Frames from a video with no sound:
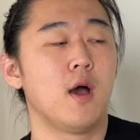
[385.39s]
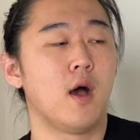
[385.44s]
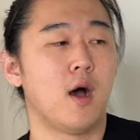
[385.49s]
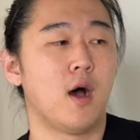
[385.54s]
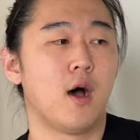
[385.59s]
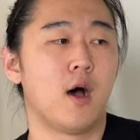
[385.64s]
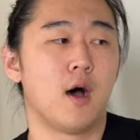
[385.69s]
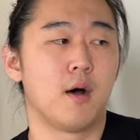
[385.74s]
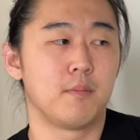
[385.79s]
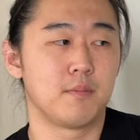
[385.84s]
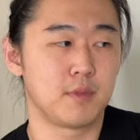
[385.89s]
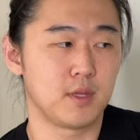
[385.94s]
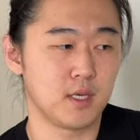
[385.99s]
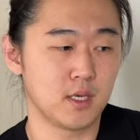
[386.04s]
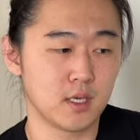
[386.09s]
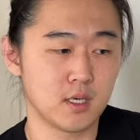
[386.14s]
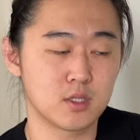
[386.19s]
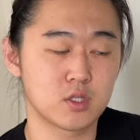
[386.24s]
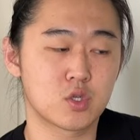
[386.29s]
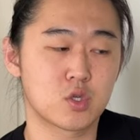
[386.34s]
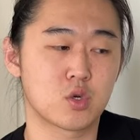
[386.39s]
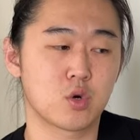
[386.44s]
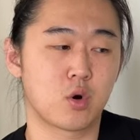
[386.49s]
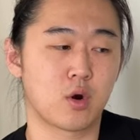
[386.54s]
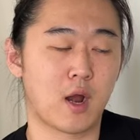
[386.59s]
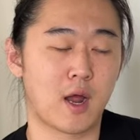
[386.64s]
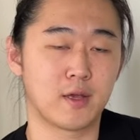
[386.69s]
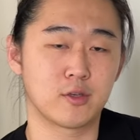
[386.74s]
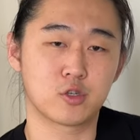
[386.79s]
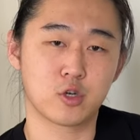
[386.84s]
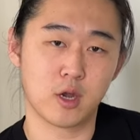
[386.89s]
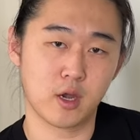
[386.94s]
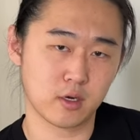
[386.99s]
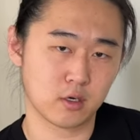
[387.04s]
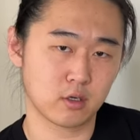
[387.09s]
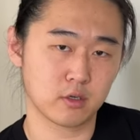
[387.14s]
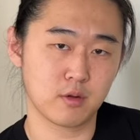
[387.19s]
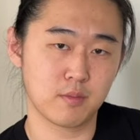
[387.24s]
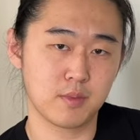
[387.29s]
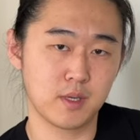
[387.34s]
The in-store, I tried
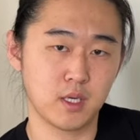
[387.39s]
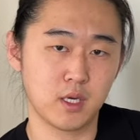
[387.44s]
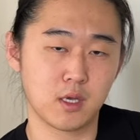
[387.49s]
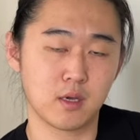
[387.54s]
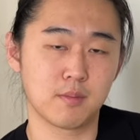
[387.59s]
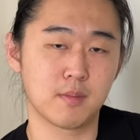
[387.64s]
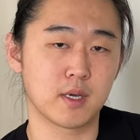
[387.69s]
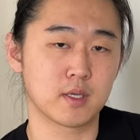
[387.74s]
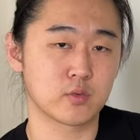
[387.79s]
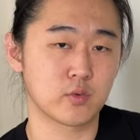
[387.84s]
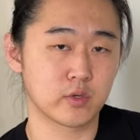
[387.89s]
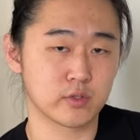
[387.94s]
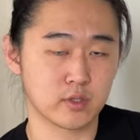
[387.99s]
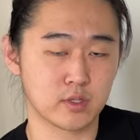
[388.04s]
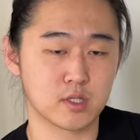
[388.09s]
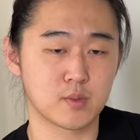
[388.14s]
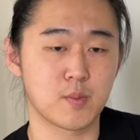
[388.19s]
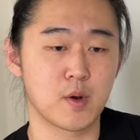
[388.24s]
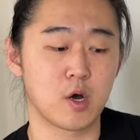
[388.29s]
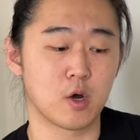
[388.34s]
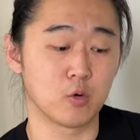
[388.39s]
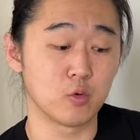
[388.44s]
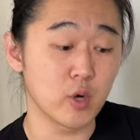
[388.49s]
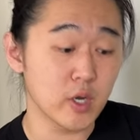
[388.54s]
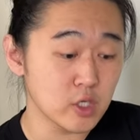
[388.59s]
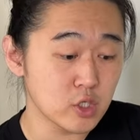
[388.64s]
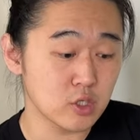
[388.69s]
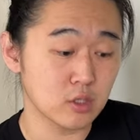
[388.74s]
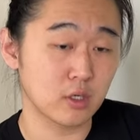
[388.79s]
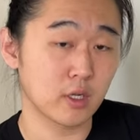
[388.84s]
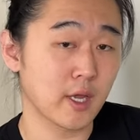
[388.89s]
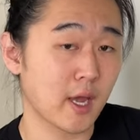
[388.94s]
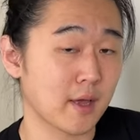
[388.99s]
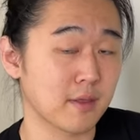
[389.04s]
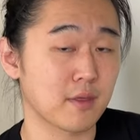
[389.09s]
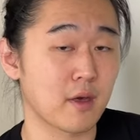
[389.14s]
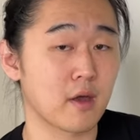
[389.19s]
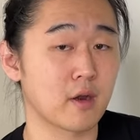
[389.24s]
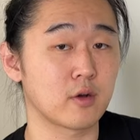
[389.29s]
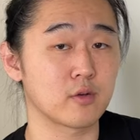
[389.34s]
on a medium as well as a small. Originally, I
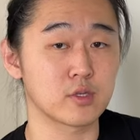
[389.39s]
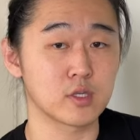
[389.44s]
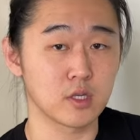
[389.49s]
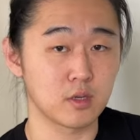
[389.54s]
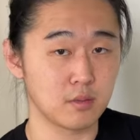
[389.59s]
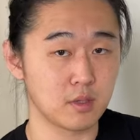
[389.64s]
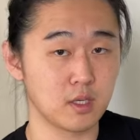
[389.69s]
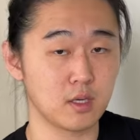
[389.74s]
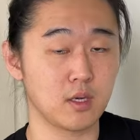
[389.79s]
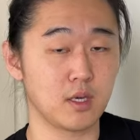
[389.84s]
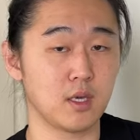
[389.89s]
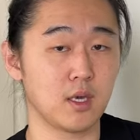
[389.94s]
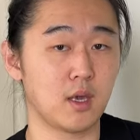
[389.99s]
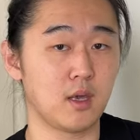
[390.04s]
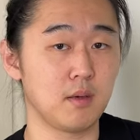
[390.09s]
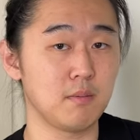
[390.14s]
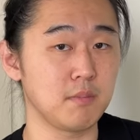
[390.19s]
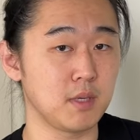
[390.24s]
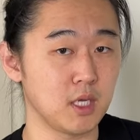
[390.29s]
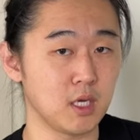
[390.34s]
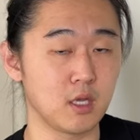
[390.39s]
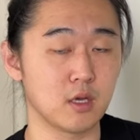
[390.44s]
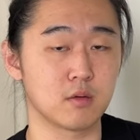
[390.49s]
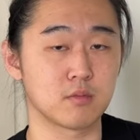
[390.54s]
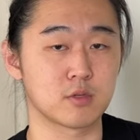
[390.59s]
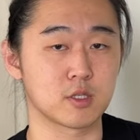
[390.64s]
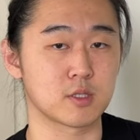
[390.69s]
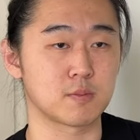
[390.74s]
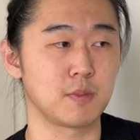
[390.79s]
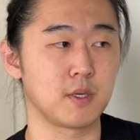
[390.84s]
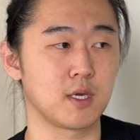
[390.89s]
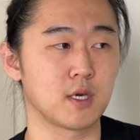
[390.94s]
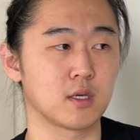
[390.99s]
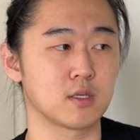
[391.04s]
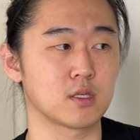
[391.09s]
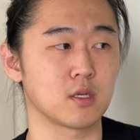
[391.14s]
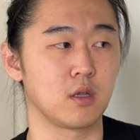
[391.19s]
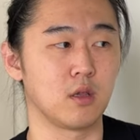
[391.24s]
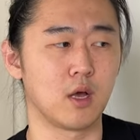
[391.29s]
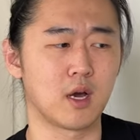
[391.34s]
thought I was gonna be a medium just because
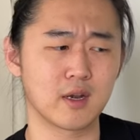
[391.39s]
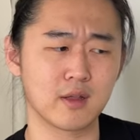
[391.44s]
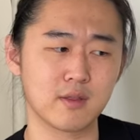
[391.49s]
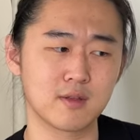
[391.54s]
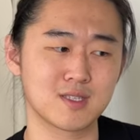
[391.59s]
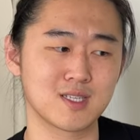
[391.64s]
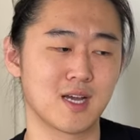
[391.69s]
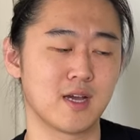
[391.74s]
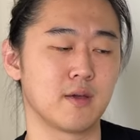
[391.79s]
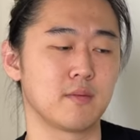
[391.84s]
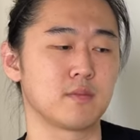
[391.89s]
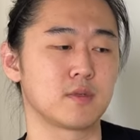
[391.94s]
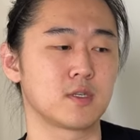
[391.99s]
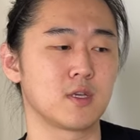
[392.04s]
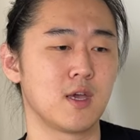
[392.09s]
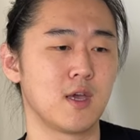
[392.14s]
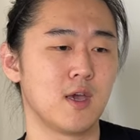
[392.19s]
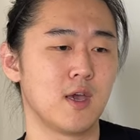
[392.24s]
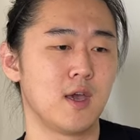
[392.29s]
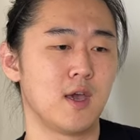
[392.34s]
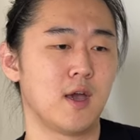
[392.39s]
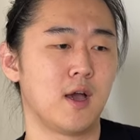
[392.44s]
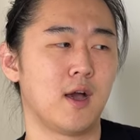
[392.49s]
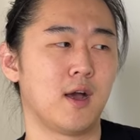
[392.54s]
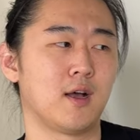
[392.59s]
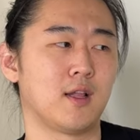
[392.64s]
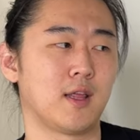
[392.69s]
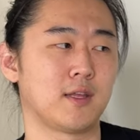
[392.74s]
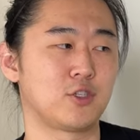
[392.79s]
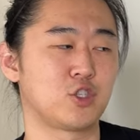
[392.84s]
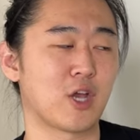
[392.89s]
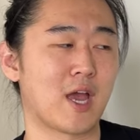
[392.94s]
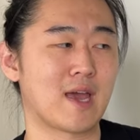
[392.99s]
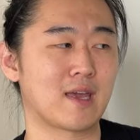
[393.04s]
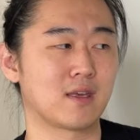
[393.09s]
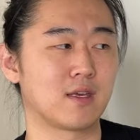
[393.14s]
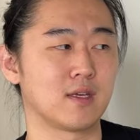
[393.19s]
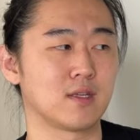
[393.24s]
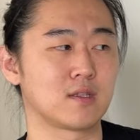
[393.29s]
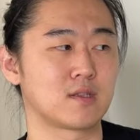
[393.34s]
a lot of the times, like
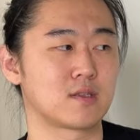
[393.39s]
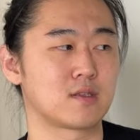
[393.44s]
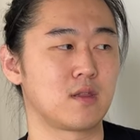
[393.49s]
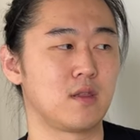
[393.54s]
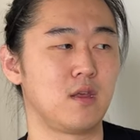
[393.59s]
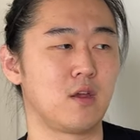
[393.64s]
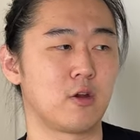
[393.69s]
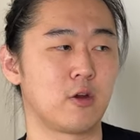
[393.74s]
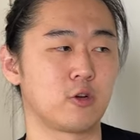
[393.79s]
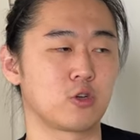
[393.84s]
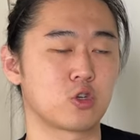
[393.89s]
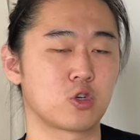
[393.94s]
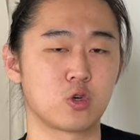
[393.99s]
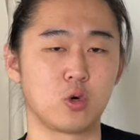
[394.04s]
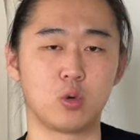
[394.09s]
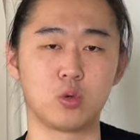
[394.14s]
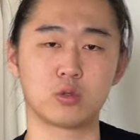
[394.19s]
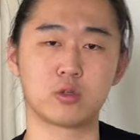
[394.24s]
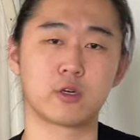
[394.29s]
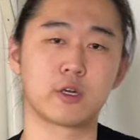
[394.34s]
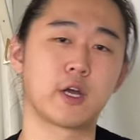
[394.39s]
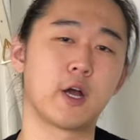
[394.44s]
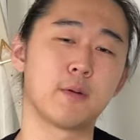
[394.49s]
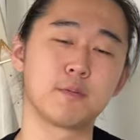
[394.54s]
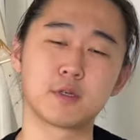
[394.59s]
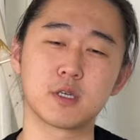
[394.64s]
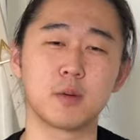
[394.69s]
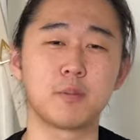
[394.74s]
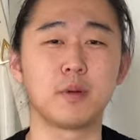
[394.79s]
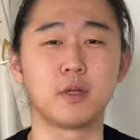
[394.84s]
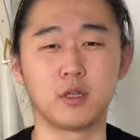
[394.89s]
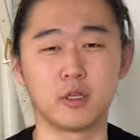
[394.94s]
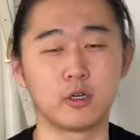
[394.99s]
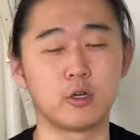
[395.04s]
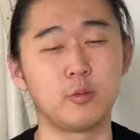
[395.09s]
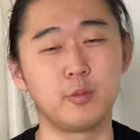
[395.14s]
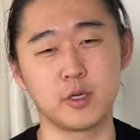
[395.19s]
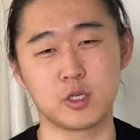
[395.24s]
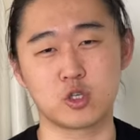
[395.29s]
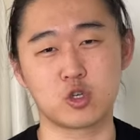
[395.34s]
jackets, their shoulder comes up a little
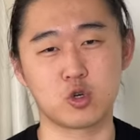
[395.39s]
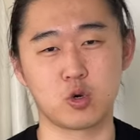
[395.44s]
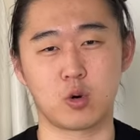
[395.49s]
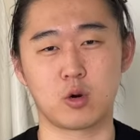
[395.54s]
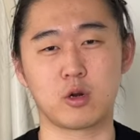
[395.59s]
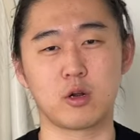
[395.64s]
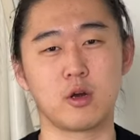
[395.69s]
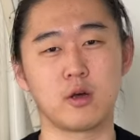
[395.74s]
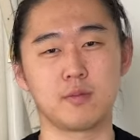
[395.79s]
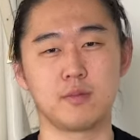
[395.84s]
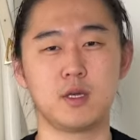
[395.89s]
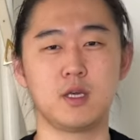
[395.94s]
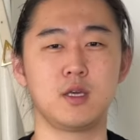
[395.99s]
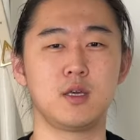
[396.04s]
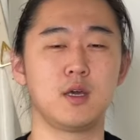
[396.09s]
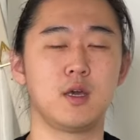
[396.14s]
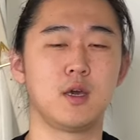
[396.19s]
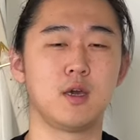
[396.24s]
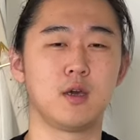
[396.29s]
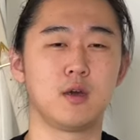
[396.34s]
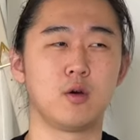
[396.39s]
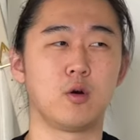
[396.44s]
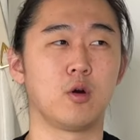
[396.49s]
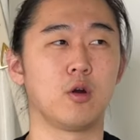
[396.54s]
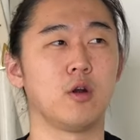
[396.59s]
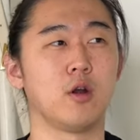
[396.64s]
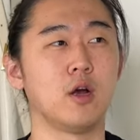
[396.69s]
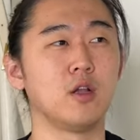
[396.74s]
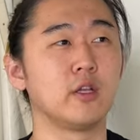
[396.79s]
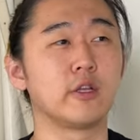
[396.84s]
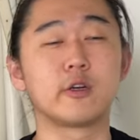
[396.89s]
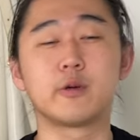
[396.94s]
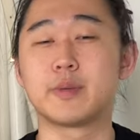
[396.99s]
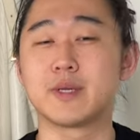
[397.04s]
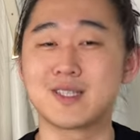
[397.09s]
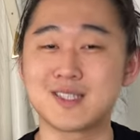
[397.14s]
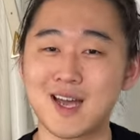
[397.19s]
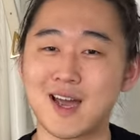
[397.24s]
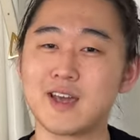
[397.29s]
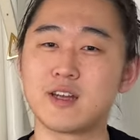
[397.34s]
bit short on me, or a little
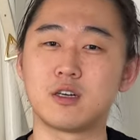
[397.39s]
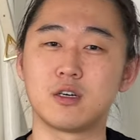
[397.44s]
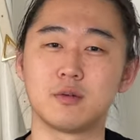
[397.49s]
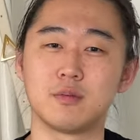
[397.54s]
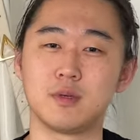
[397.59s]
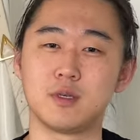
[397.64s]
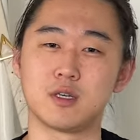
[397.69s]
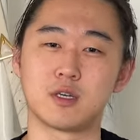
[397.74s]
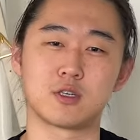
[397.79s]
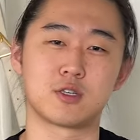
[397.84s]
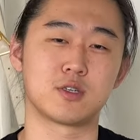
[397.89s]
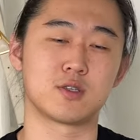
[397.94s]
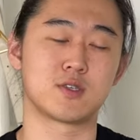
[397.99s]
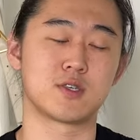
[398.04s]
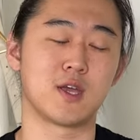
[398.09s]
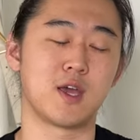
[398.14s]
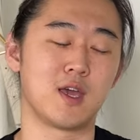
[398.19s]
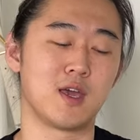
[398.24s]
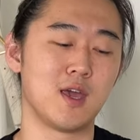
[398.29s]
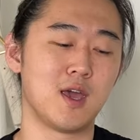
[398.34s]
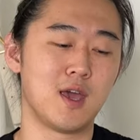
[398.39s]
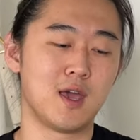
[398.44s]
bit tight on me, I should say.